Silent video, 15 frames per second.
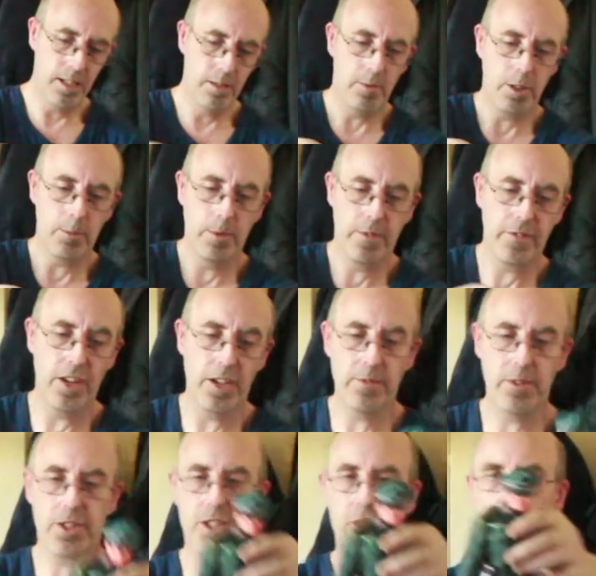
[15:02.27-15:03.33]
One of my
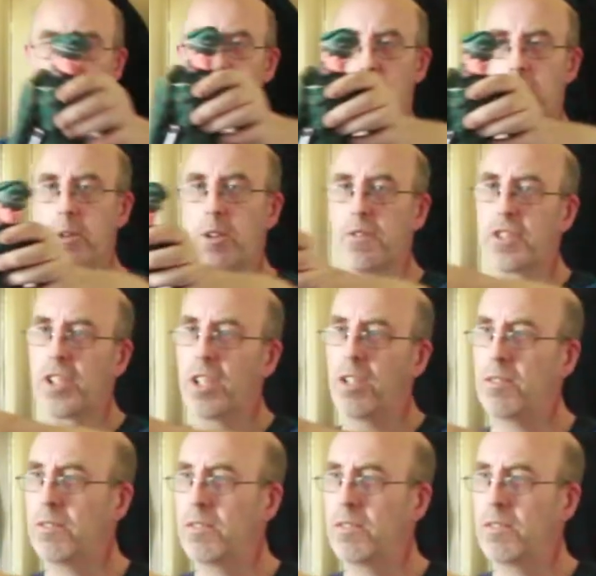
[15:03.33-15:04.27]
favourites is a German officer.